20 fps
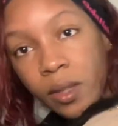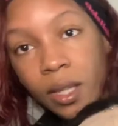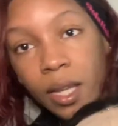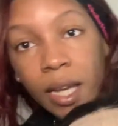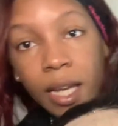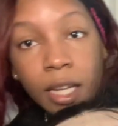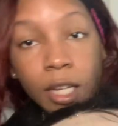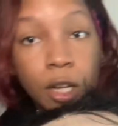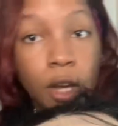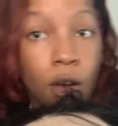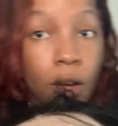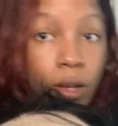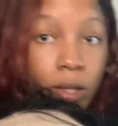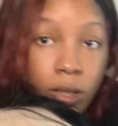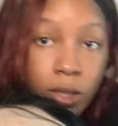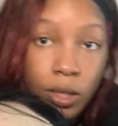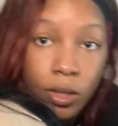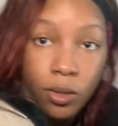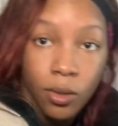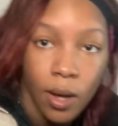And
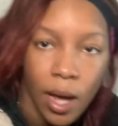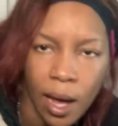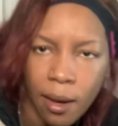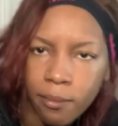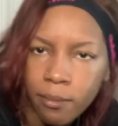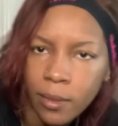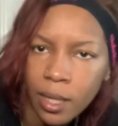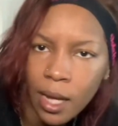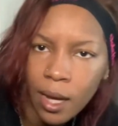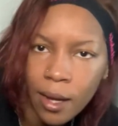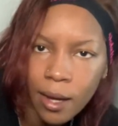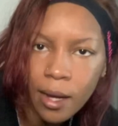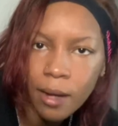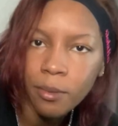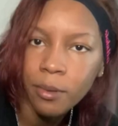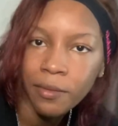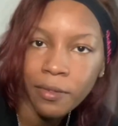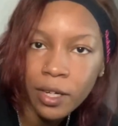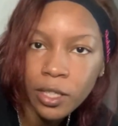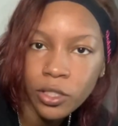also, I'm not a
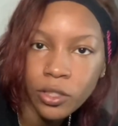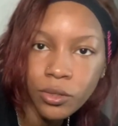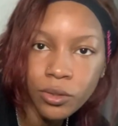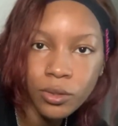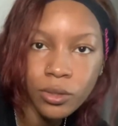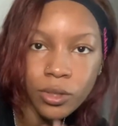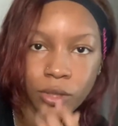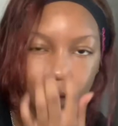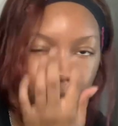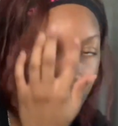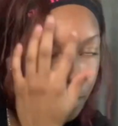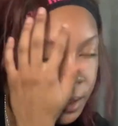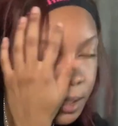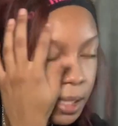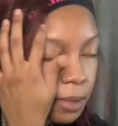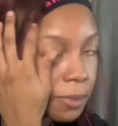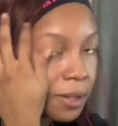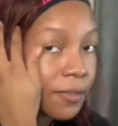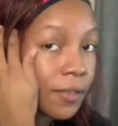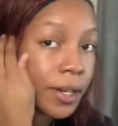professional, so it's
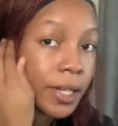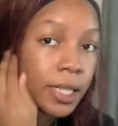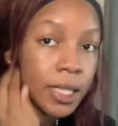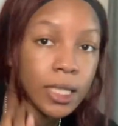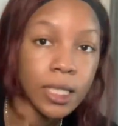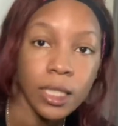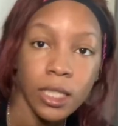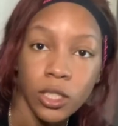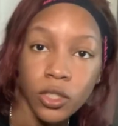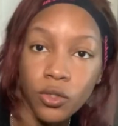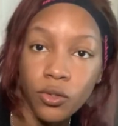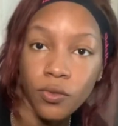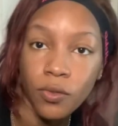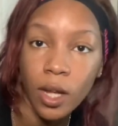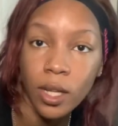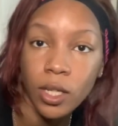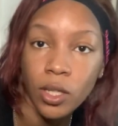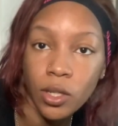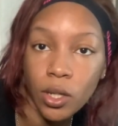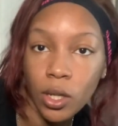going to be very easy to
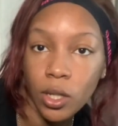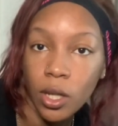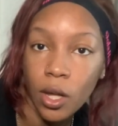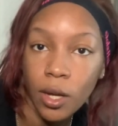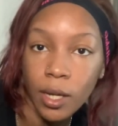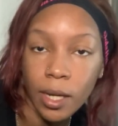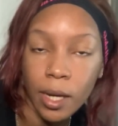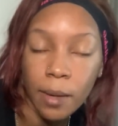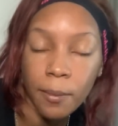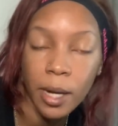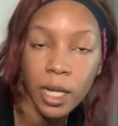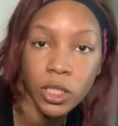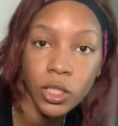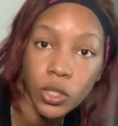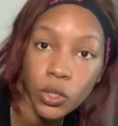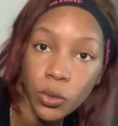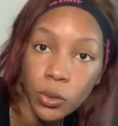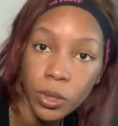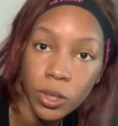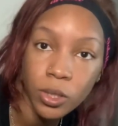follow along in my
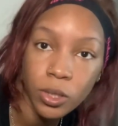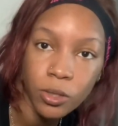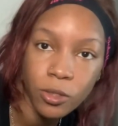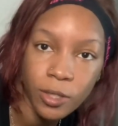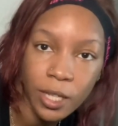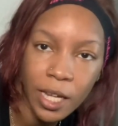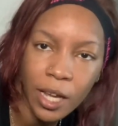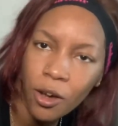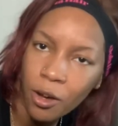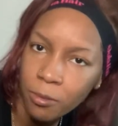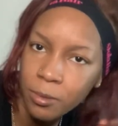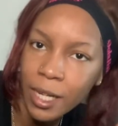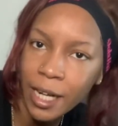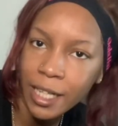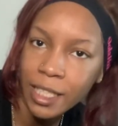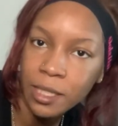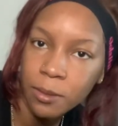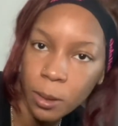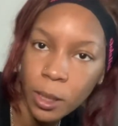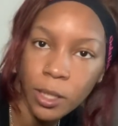tutorial. Hopefully I
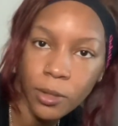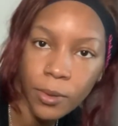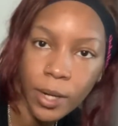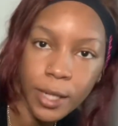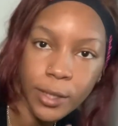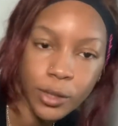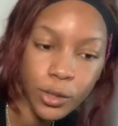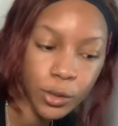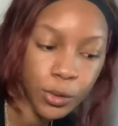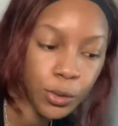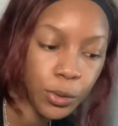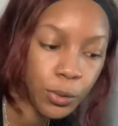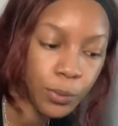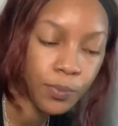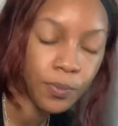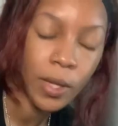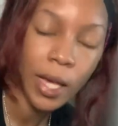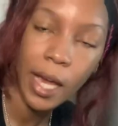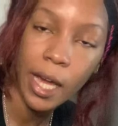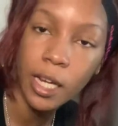explained it right too.
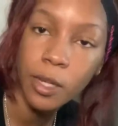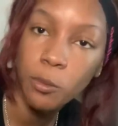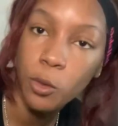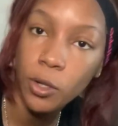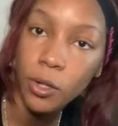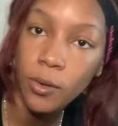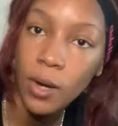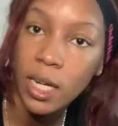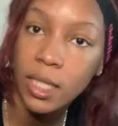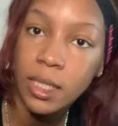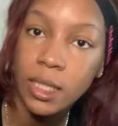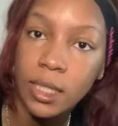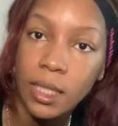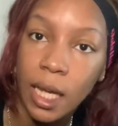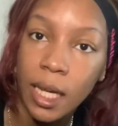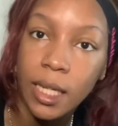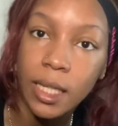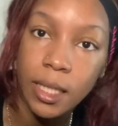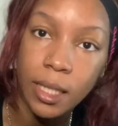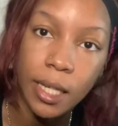Any more questions I
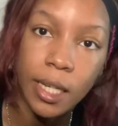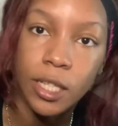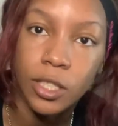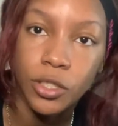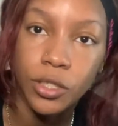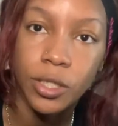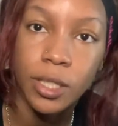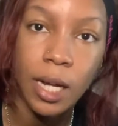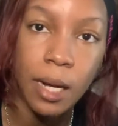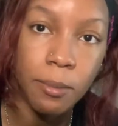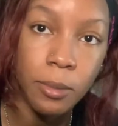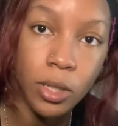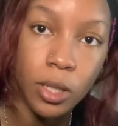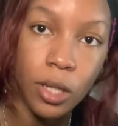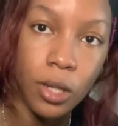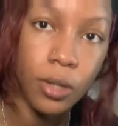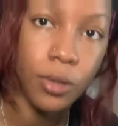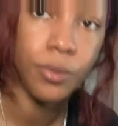can answer down below.